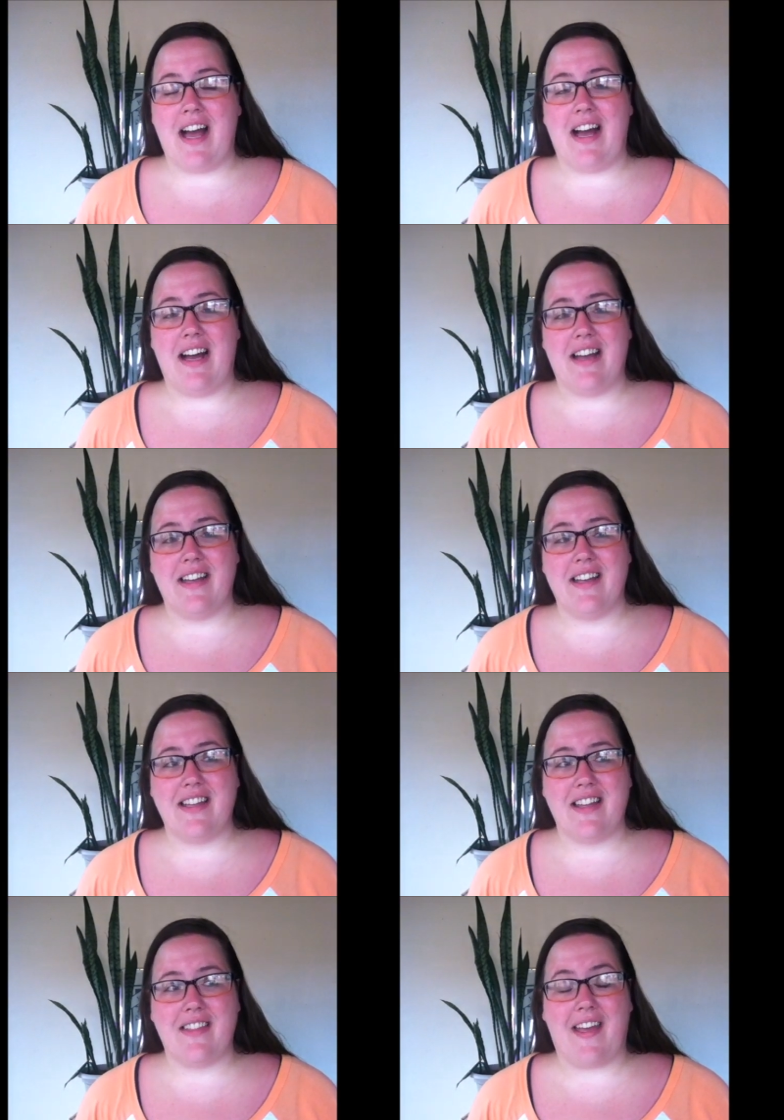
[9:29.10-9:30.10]
Uh,
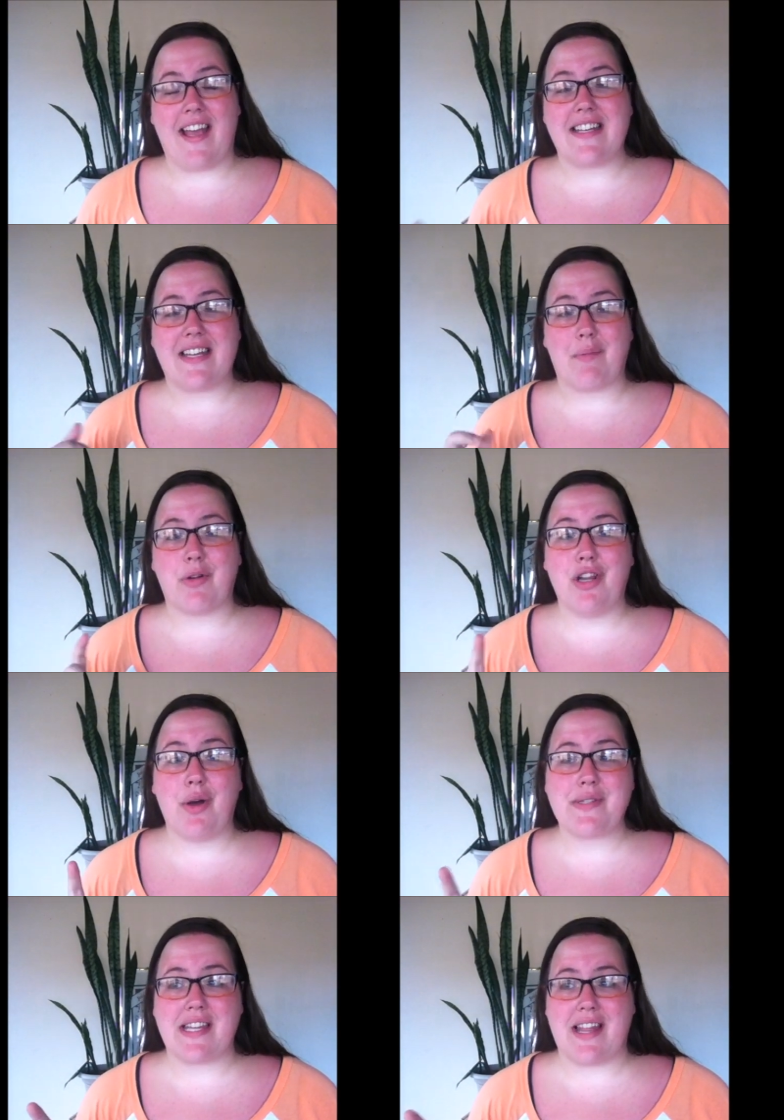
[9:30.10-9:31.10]
they ended up
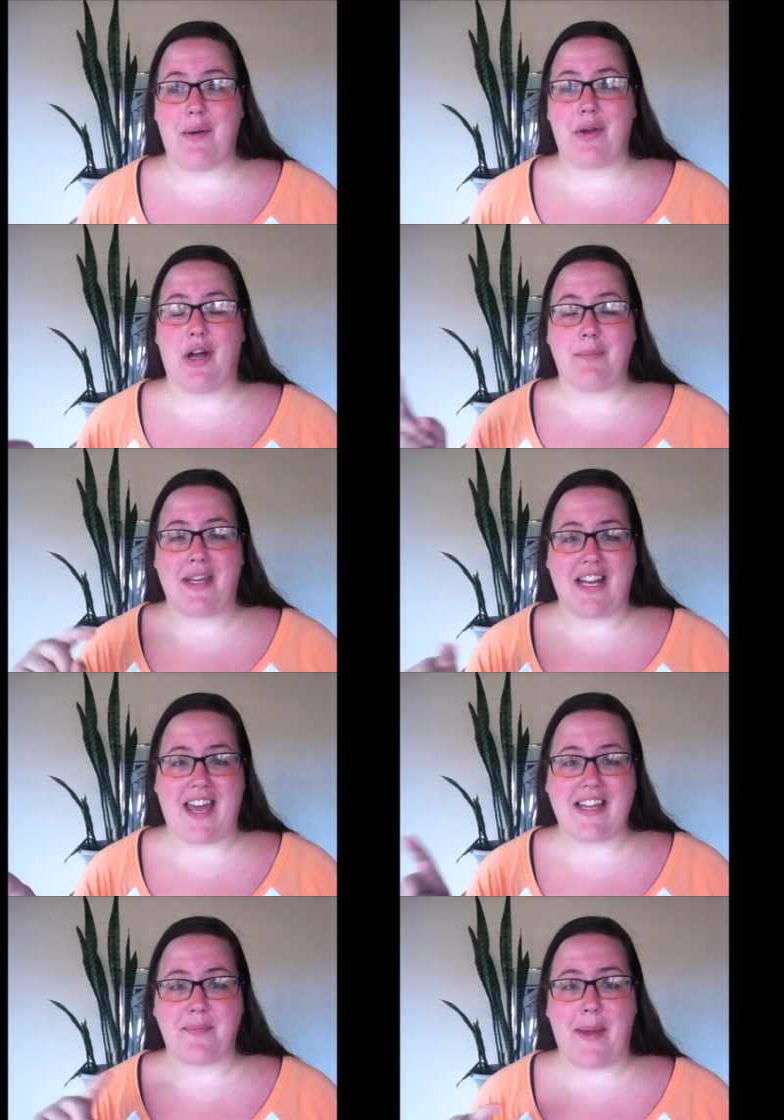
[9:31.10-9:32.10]
closing that one on me and I
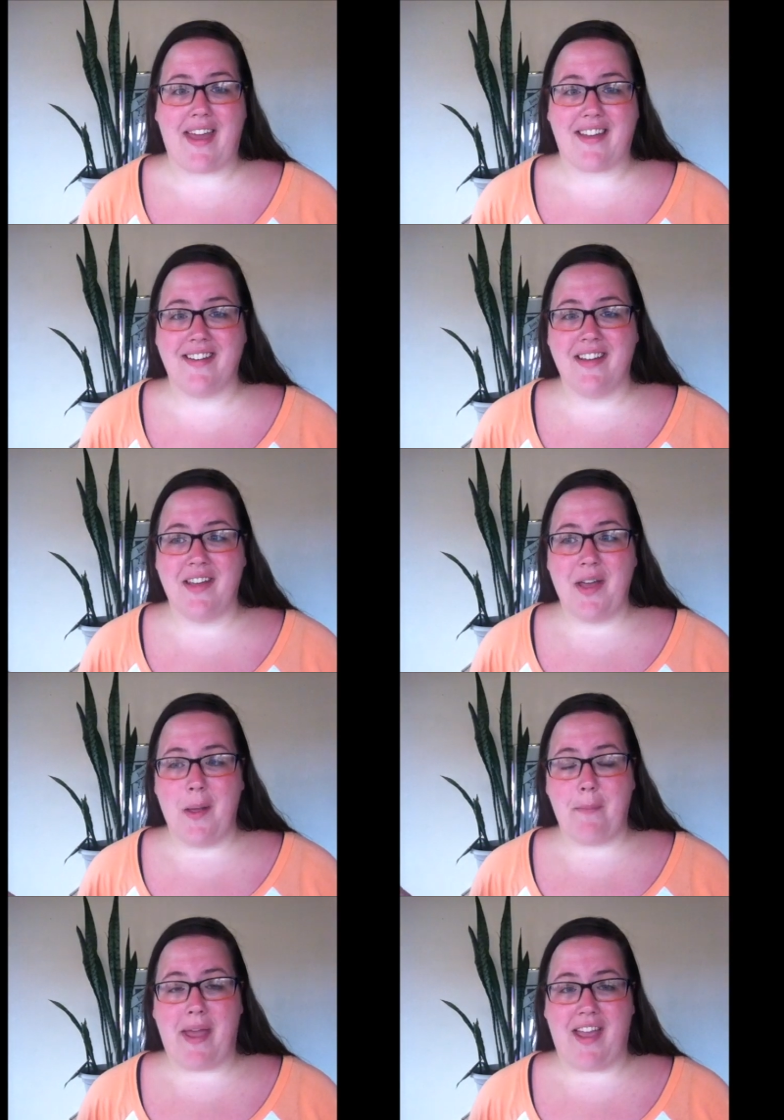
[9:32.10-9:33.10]
had to pay it,
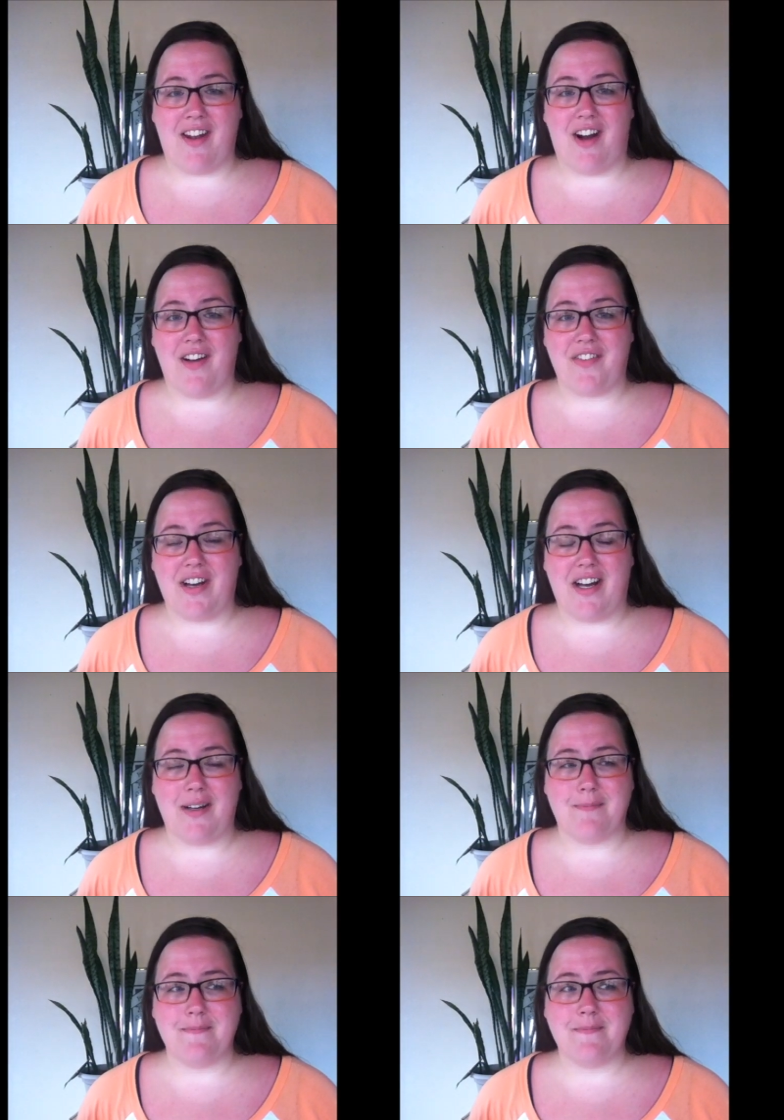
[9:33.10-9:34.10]
pay it off.
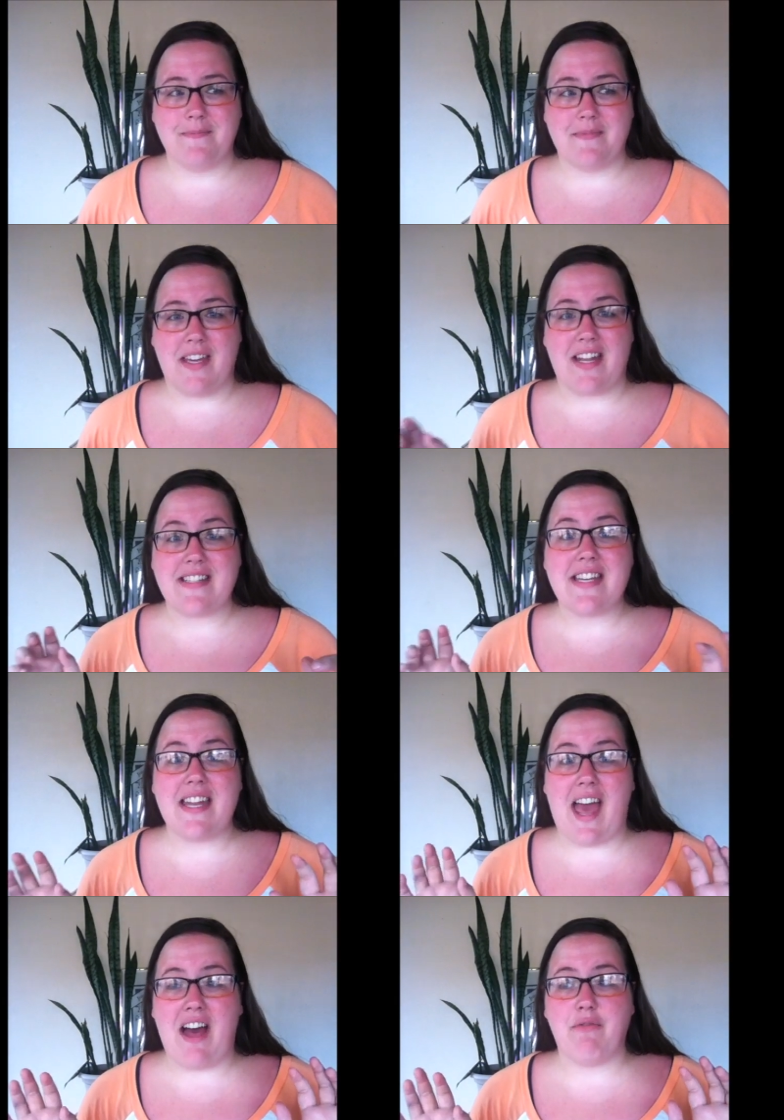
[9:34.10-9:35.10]
Um, and I
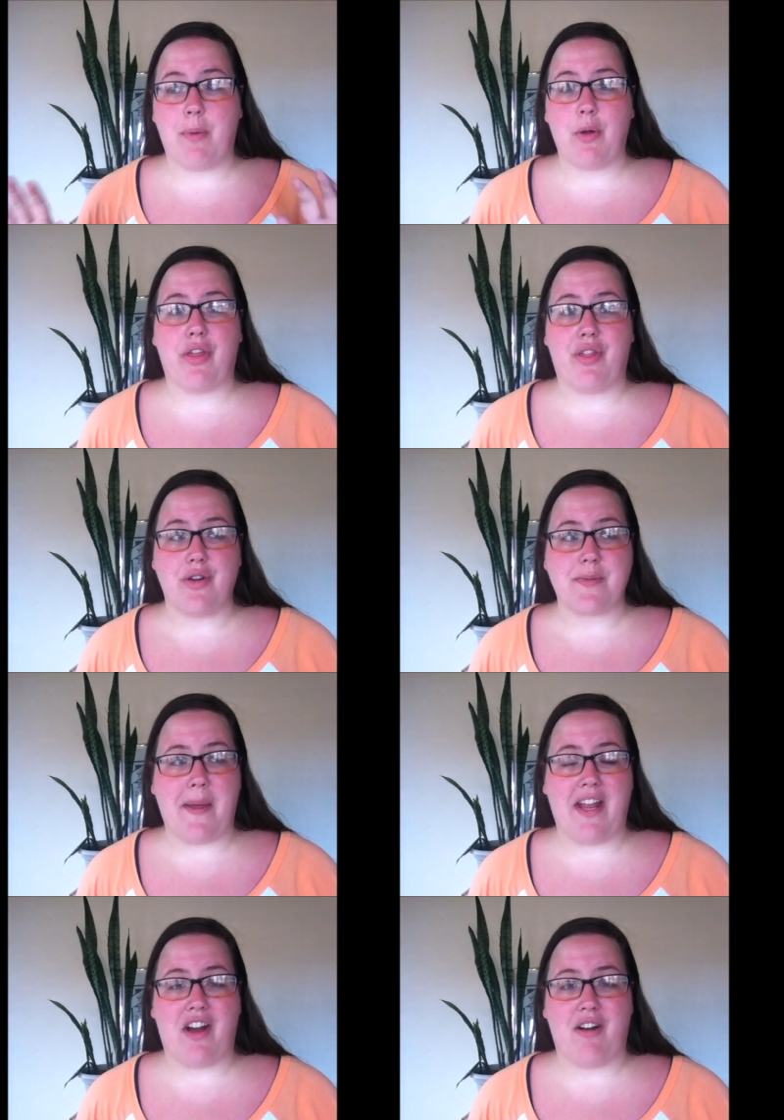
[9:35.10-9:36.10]
did have both of those
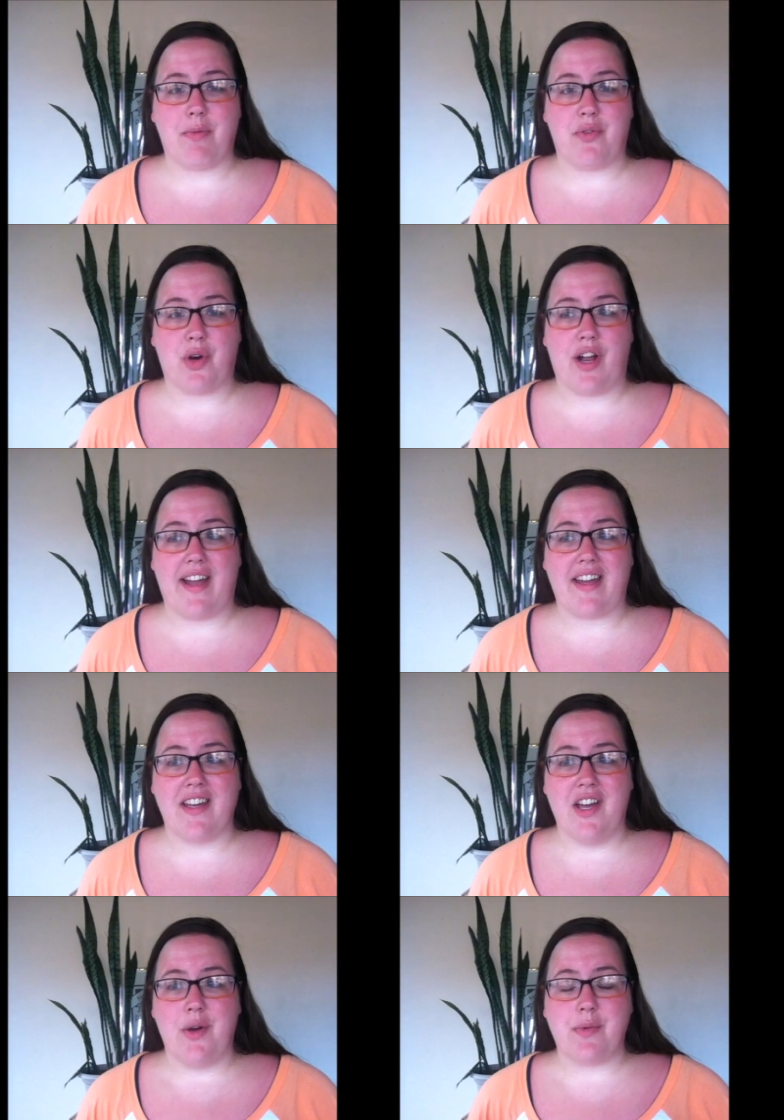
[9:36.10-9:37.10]
paid off before I
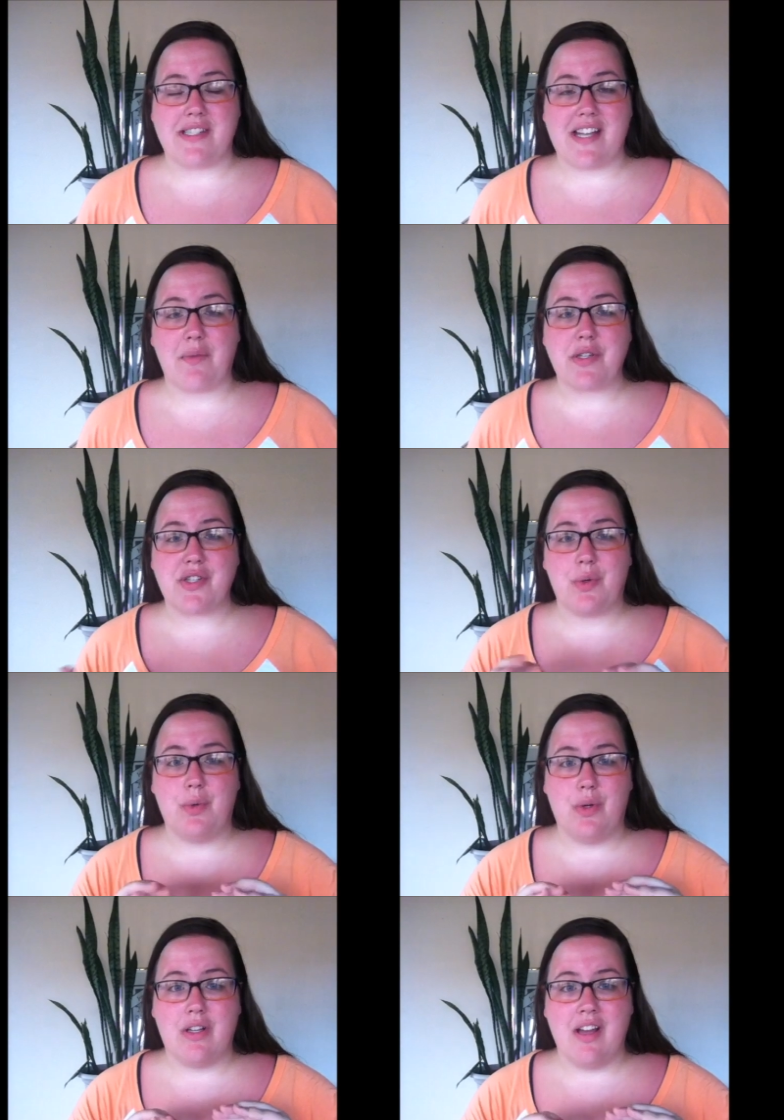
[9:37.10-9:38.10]
was done with
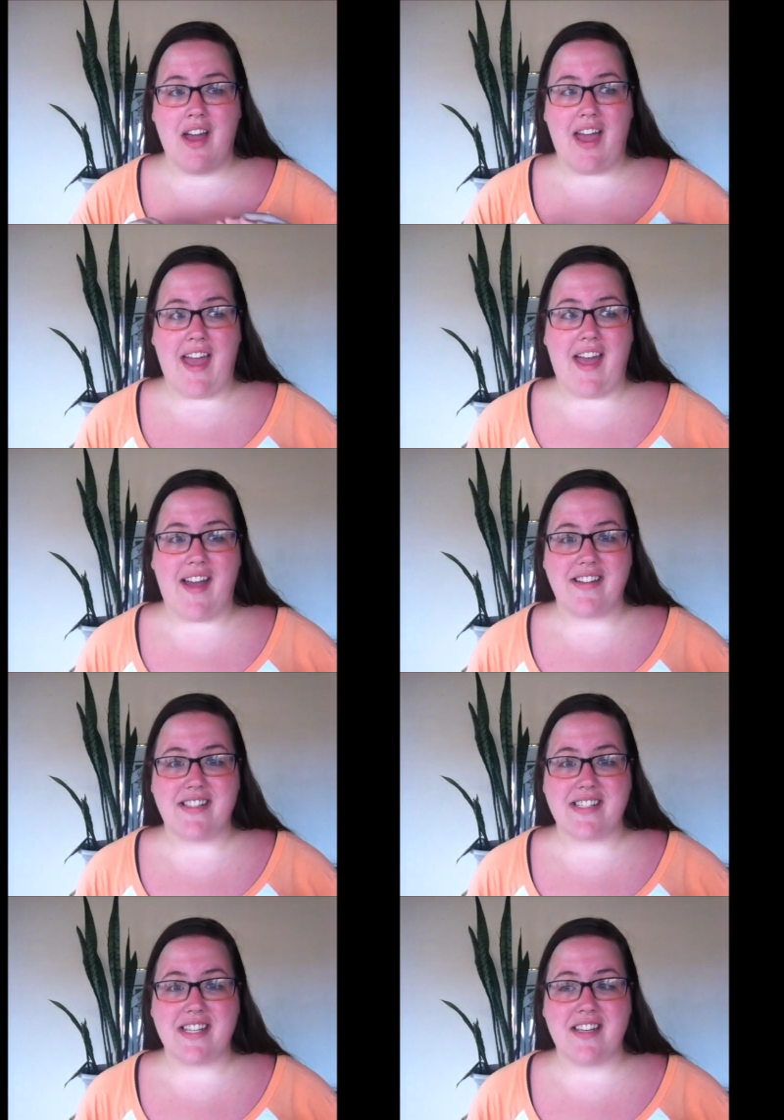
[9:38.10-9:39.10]
school
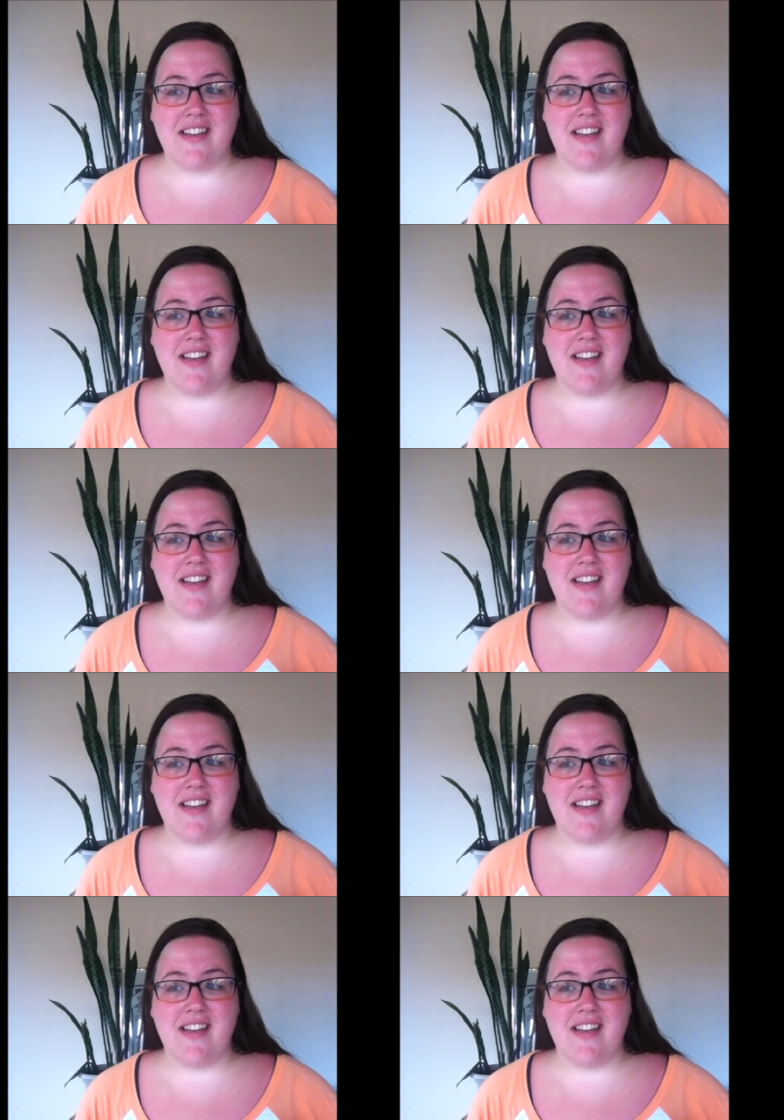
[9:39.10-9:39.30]
and